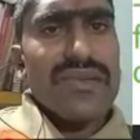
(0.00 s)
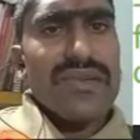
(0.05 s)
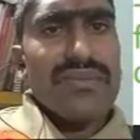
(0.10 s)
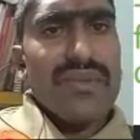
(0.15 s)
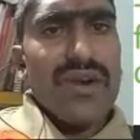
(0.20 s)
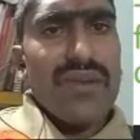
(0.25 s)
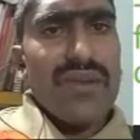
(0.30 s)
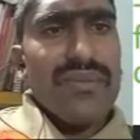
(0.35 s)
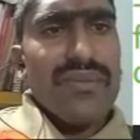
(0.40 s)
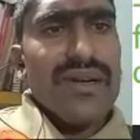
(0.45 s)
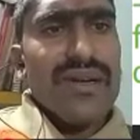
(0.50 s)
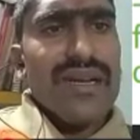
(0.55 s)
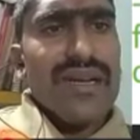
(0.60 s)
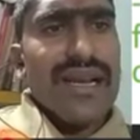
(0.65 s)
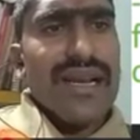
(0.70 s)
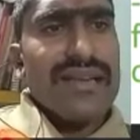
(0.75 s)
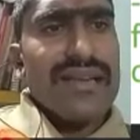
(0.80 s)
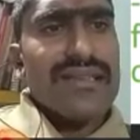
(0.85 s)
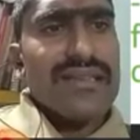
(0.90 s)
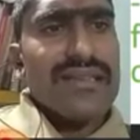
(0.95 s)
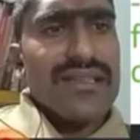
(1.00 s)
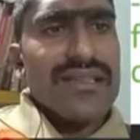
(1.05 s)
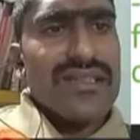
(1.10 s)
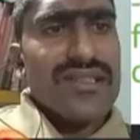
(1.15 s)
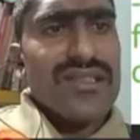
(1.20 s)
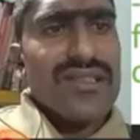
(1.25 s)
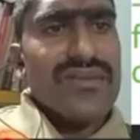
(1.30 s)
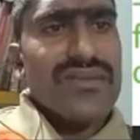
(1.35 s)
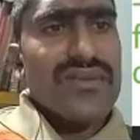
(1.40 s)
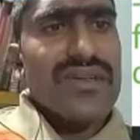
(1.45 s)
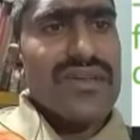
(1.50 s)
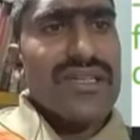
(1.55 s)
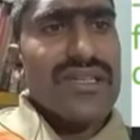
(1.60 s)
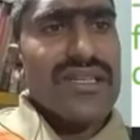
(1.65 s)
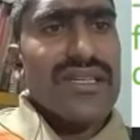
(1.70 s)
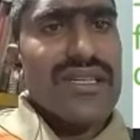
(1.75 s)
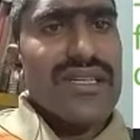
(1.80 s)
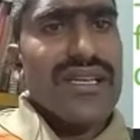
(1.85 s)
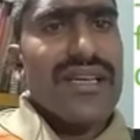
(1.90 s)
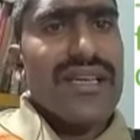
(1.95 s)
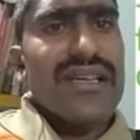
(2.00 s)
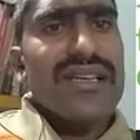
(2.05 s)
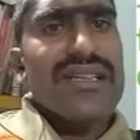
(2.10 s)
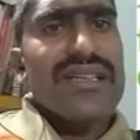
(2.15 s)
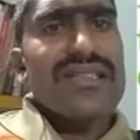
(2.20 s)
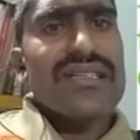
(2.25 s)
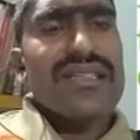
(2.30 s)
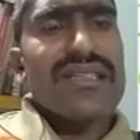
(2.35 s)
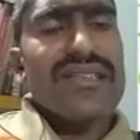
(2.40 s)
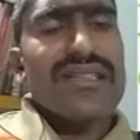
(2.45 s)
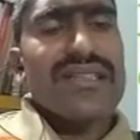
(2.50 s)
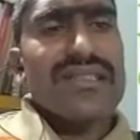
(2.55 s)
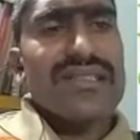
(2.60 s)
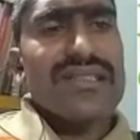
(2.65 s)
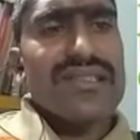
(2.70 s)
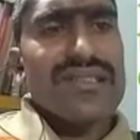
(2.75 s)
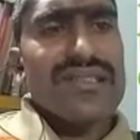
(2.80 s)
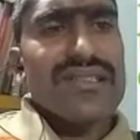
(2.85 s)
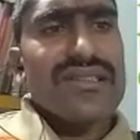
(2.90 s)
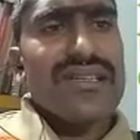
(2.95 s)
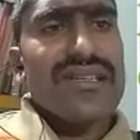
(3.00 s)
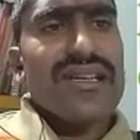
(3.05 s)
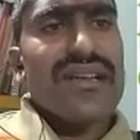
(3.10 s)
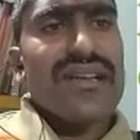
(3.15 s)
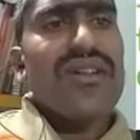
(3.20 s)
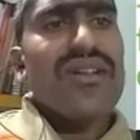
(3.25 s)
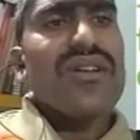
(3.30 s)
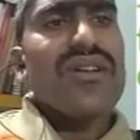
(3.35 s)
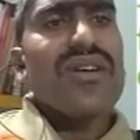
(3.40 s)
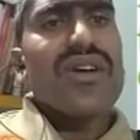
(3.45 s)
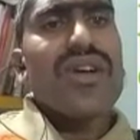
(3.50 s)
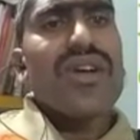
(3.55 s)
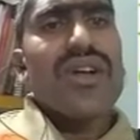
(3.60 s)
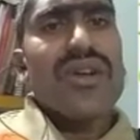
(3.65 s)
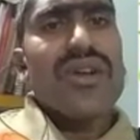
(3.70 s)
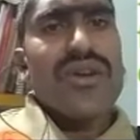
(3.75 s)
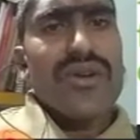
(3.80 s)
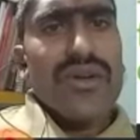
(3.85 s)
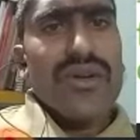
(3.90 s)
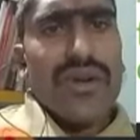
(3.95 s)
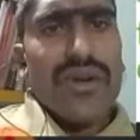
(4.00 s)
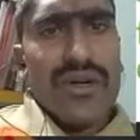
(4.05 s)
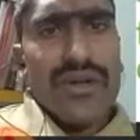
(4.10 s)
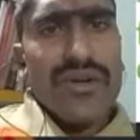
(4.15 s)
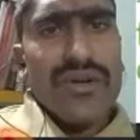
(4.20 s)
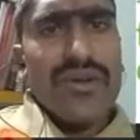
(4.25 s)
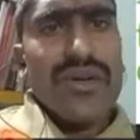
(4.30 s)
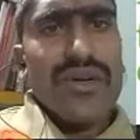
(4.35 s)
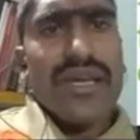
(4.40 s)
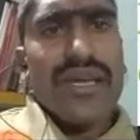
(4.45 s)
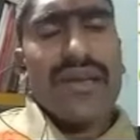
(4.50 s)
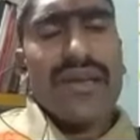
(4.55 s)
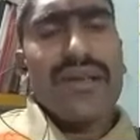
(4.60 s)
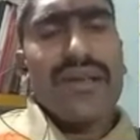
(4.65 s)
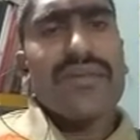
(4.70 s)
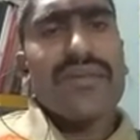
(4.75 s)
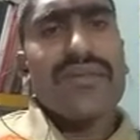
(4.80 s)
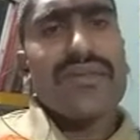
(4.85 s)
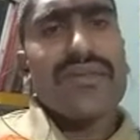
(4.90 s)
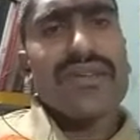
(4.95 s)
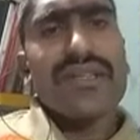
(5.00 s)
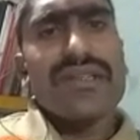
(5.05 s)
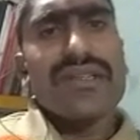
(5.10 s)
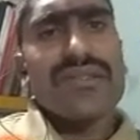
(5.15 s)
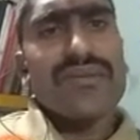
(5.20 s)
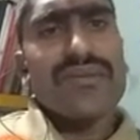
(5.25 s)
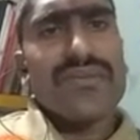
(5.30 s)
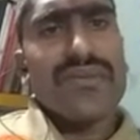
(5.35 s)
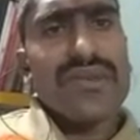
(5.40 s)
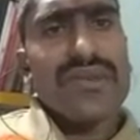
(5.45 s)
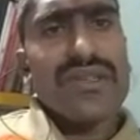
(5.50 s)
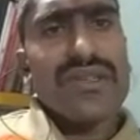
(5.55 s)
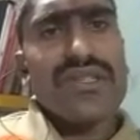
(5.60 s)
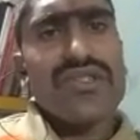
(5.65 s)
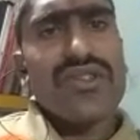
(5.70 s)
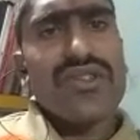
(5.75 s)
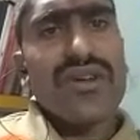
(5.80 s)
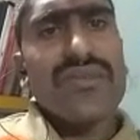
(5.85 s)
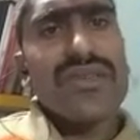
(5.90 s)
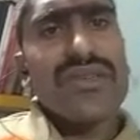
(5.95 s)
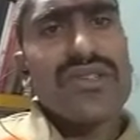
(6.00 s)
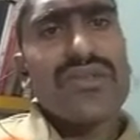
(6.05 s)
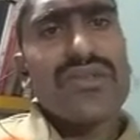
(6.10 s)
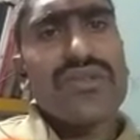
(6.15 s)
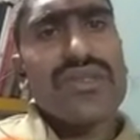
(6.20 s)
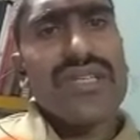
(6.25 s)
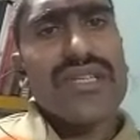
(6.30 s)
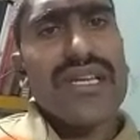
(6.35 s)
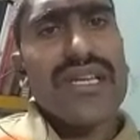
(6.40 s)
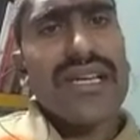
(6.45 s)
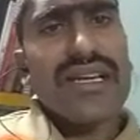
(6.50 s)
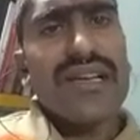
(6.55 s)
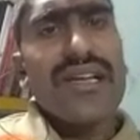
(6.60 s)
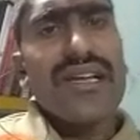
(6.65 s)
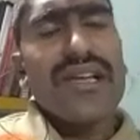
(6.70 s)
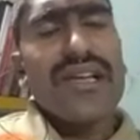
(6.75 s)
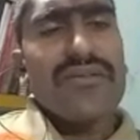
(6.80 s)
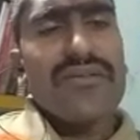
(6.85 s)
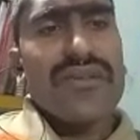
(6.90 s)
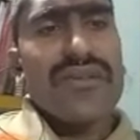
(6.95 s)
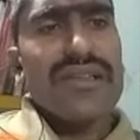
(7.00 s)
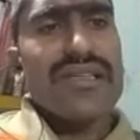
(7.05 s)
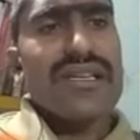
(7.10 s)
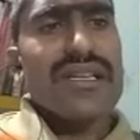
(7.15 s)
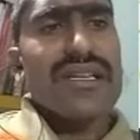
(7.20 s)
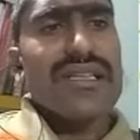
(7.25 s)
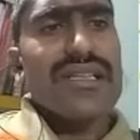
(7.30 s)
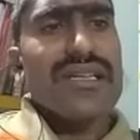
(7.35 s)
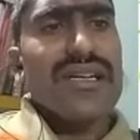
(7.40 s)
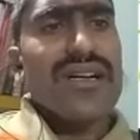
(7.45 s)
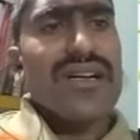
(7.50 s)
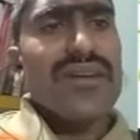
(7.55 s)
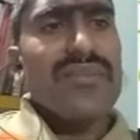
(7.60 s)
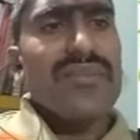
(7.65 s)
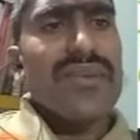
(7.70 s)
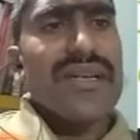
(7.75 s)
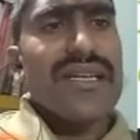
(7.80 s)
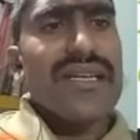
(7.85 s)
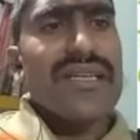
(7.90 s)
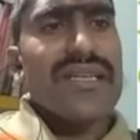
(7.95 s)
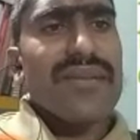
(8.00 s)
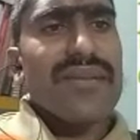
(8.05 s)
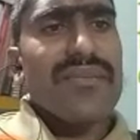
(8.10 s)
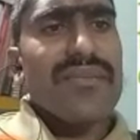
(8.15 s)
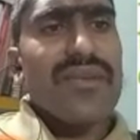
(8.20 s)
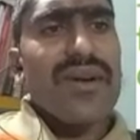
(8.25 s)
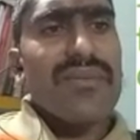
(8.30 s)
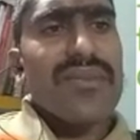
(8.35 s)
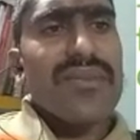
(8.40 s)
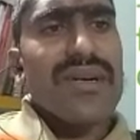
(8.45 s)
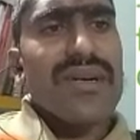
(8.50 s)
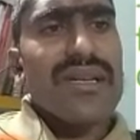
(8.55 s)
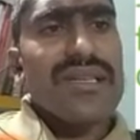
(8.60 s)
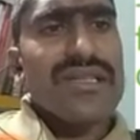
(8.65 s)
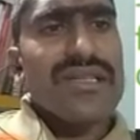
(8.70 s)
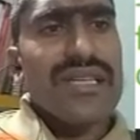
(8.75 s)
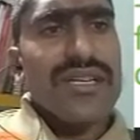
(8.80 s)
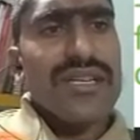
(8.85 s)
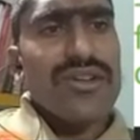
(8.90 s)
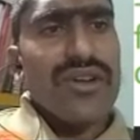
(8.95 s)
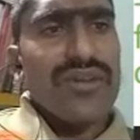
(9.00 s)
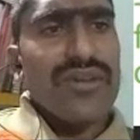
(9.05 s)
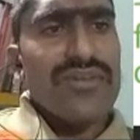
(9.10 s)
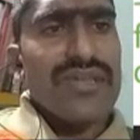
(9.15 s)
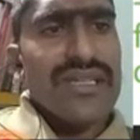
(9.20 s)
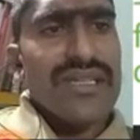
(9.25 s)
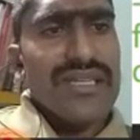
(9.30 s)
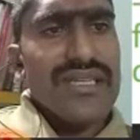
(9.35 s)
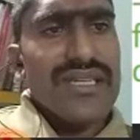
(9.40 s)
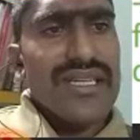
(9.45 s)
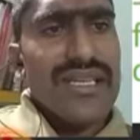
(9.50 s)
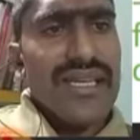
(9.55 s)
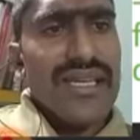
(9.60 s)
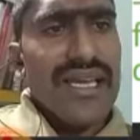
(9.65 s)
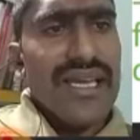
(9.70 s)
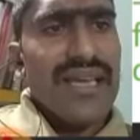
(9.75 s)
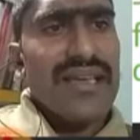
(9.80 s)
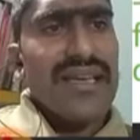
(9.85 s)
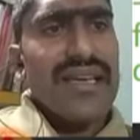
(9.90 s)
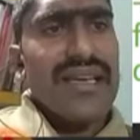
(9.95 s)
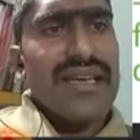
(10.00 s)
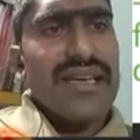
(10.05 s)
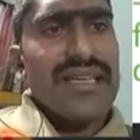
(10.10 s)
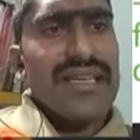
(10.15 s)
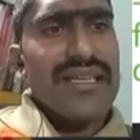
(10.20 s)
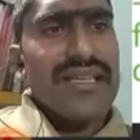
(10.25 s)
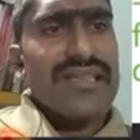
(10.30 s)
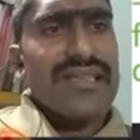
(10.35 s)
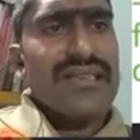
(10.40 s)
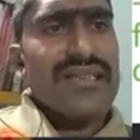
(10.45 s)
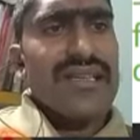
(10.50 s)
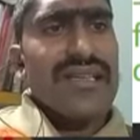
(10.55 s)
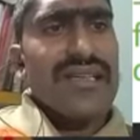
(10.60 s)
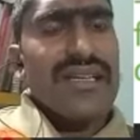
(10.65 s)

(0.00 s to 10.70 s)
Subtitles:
proper and successful DNA synthesis is there or not. Okay, its first job is to check whether the complete and proper set of the DNA is